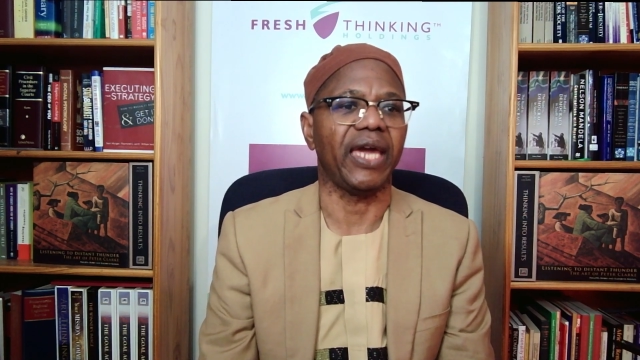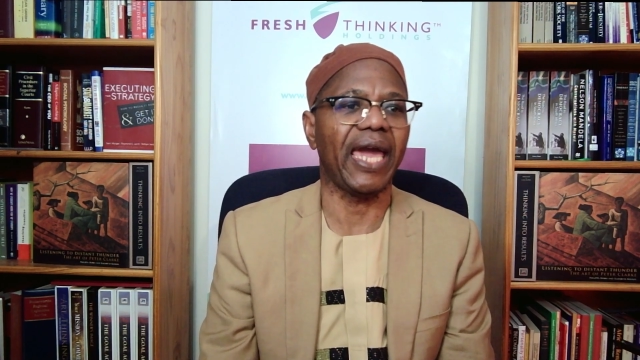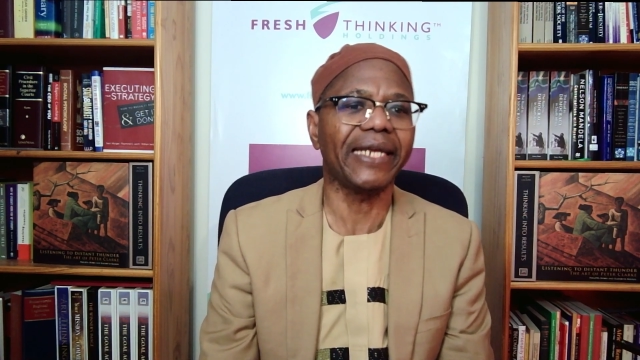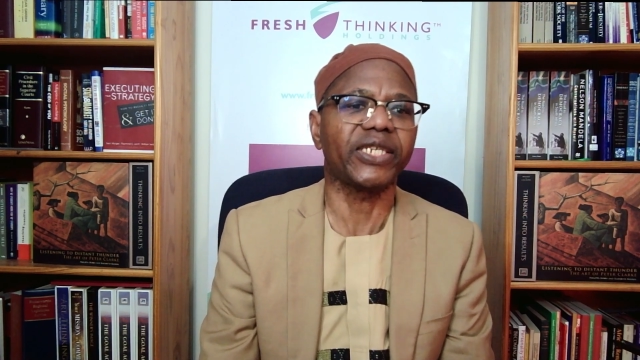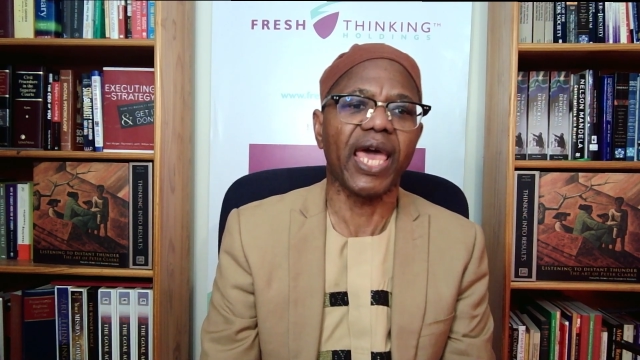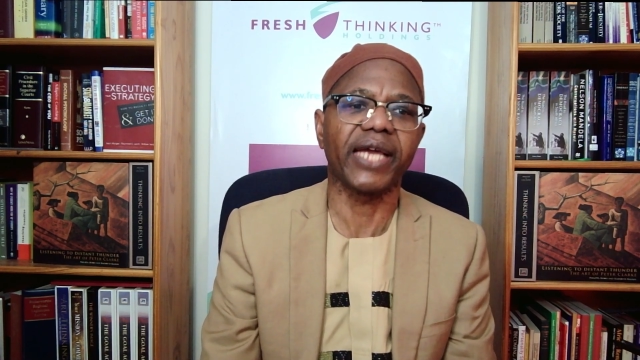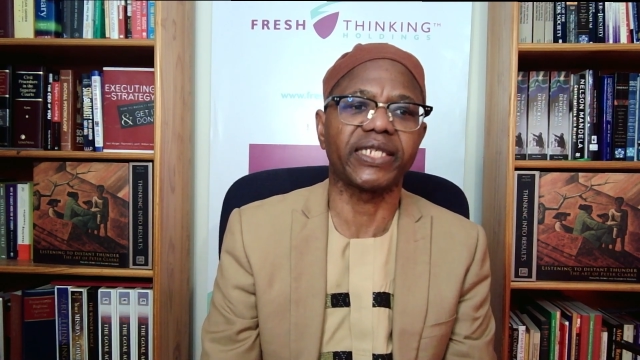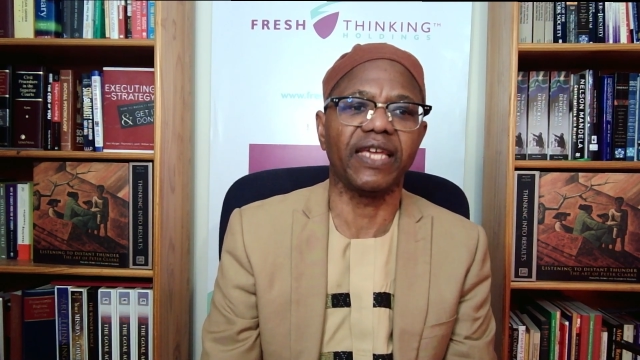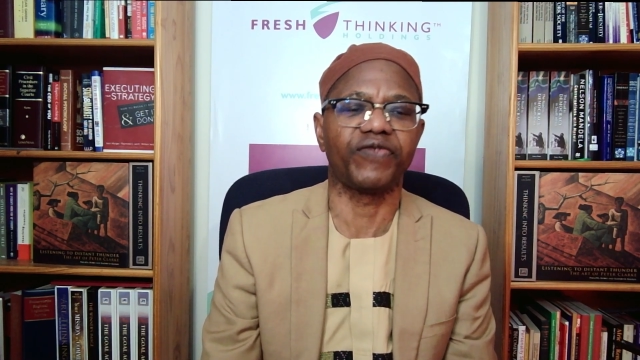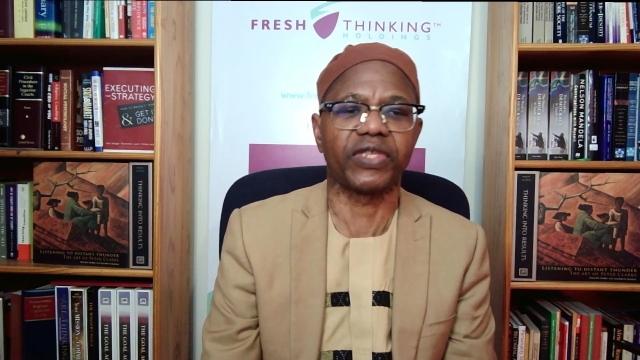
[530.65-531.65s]

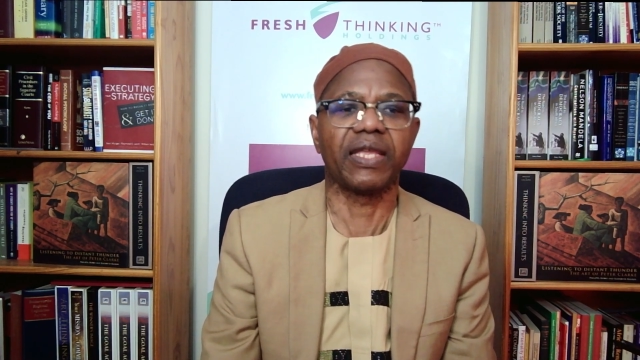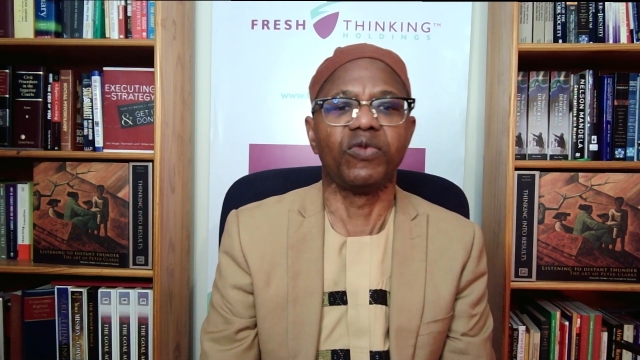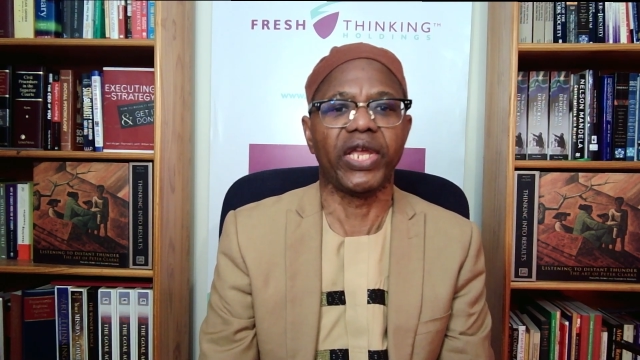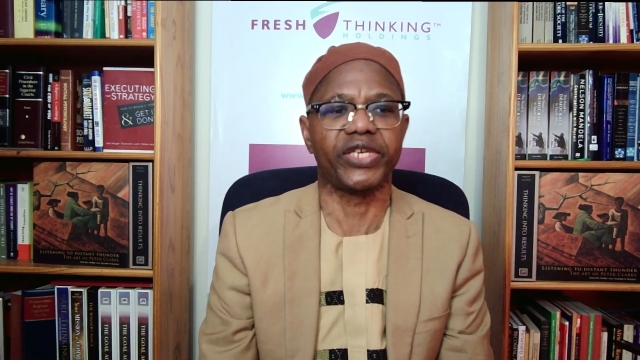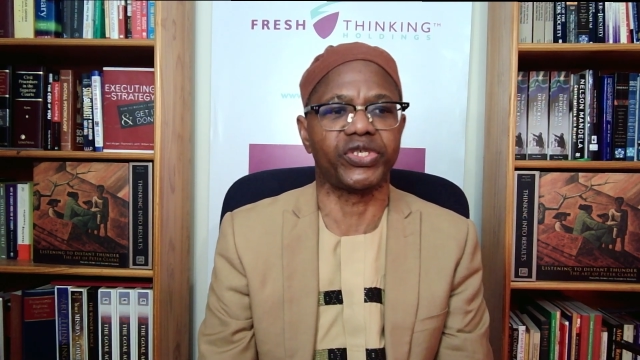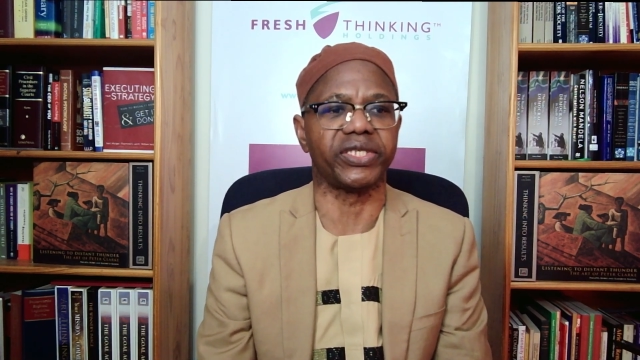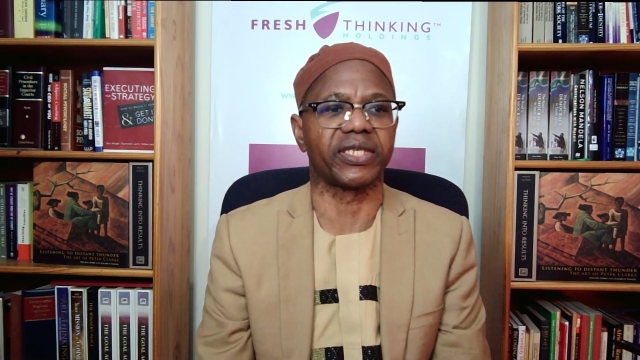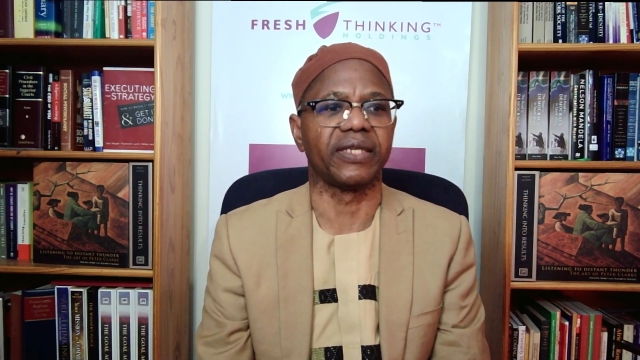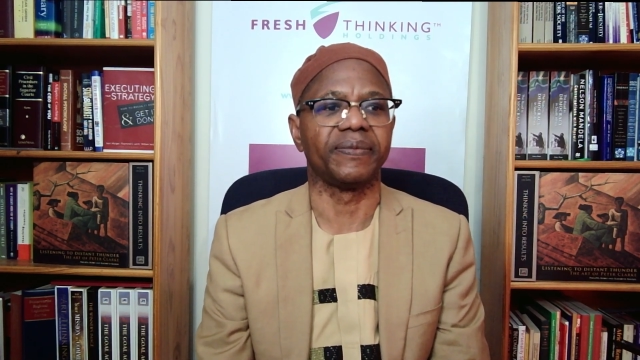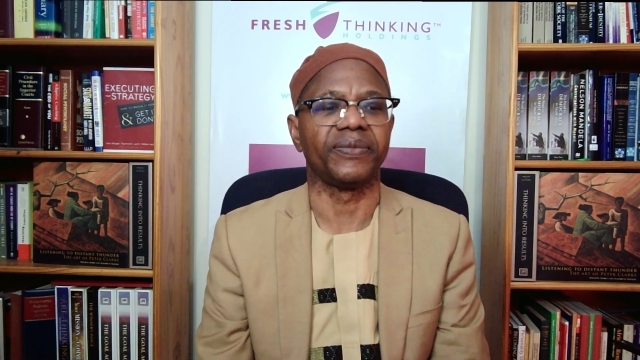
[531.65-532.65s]
interactive stimulations,
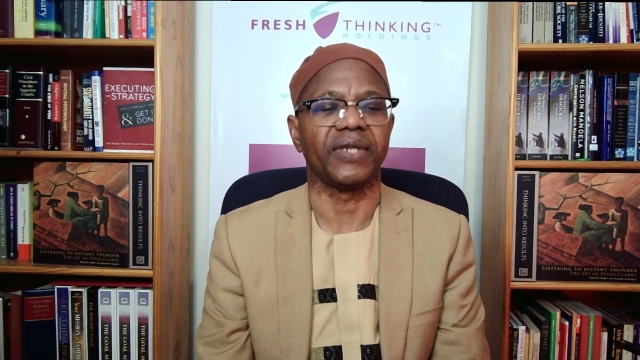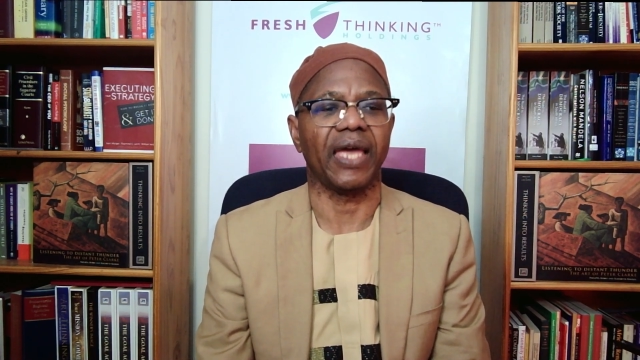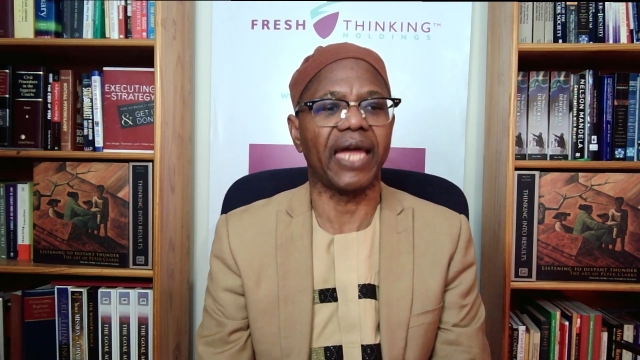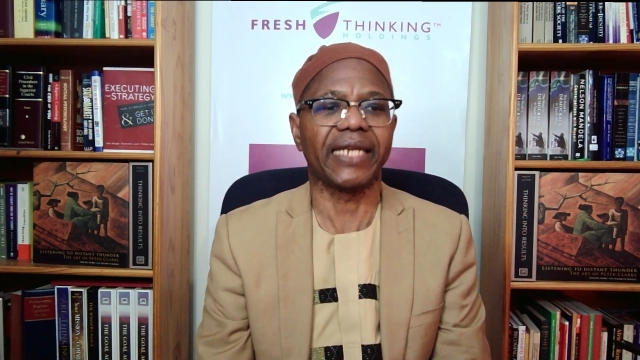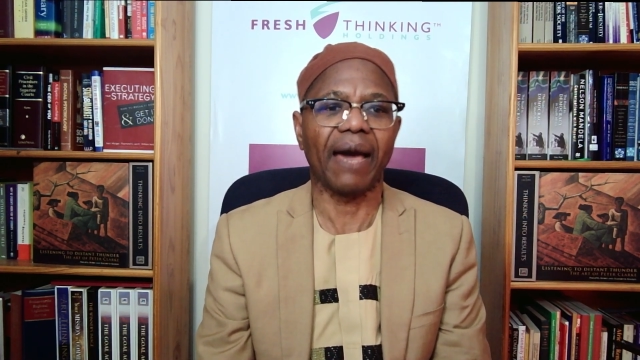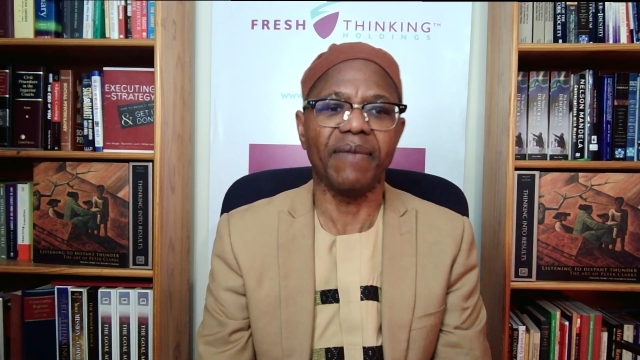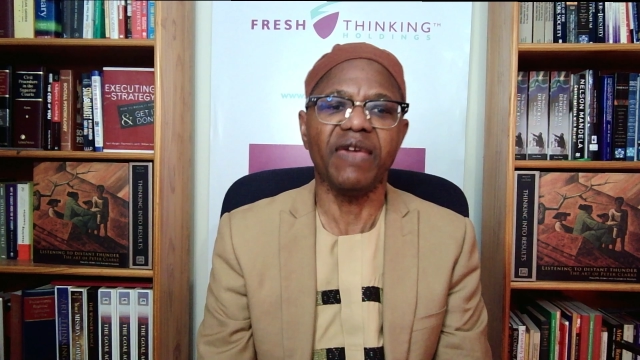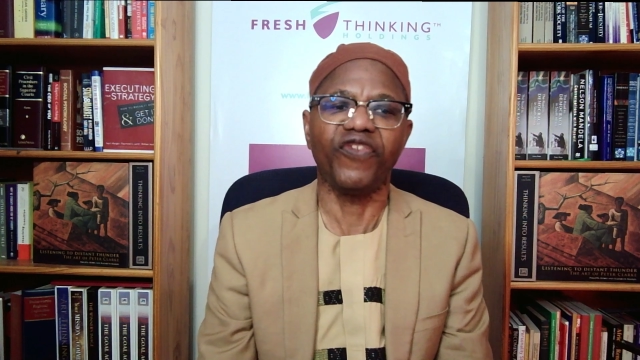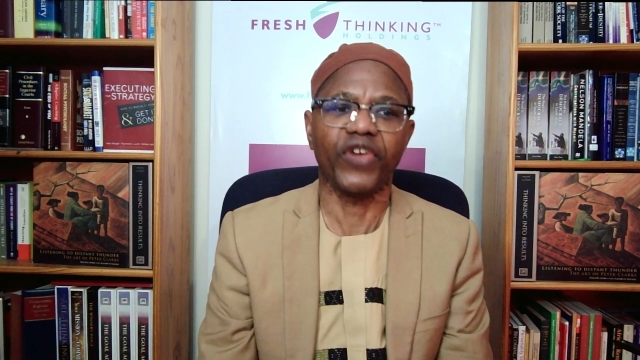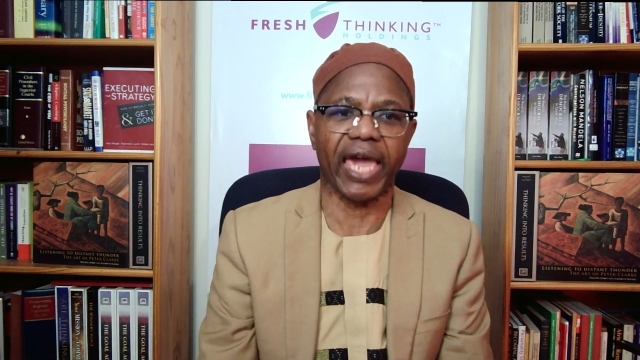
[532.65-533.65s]
and
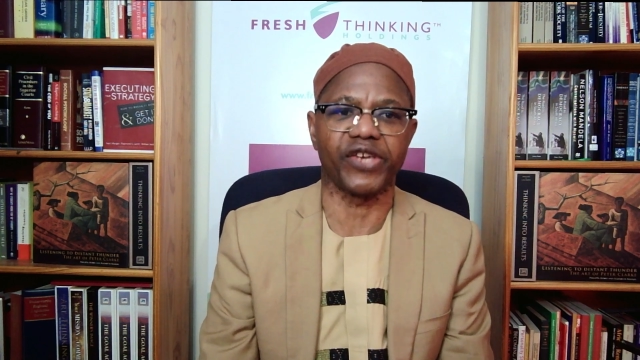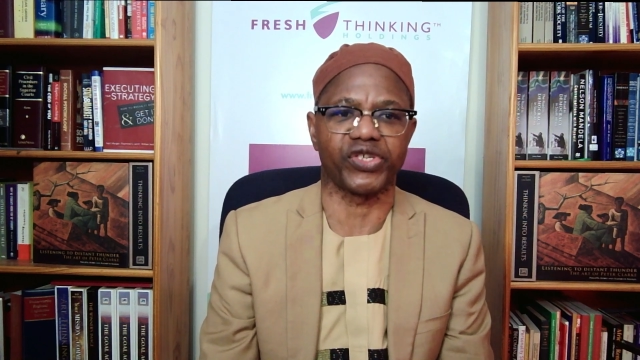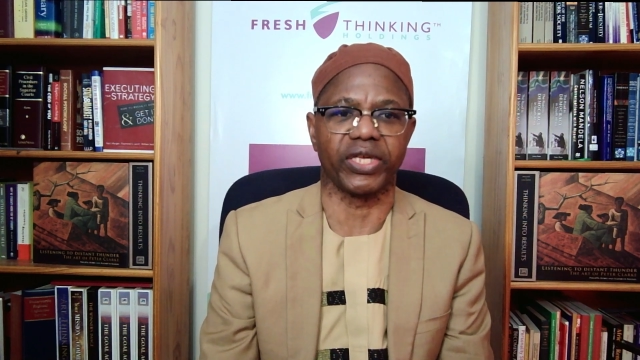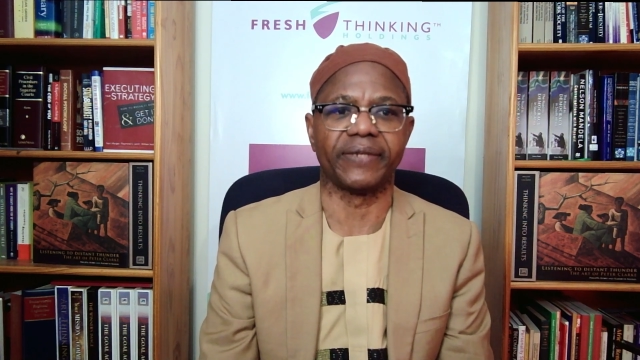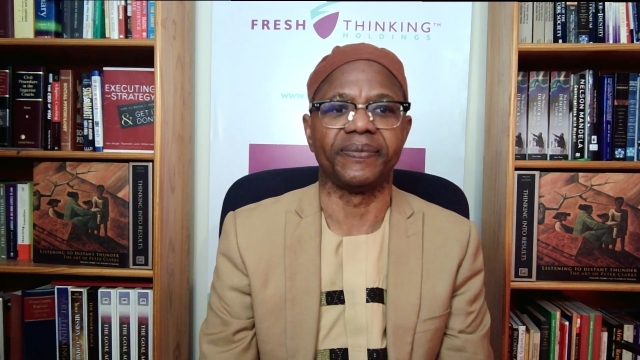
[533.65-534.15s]
gamification,